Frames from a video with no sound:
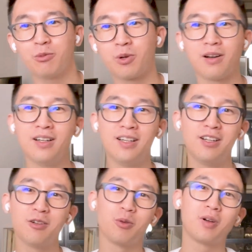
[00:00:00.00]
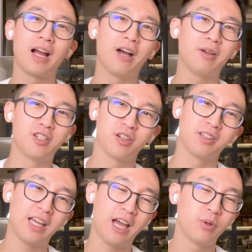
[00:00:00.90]
where
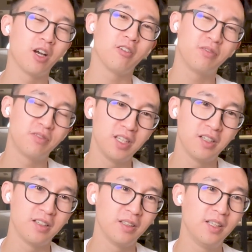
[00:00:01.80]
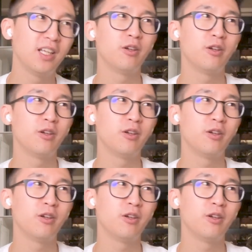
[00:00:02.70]
how we all feel.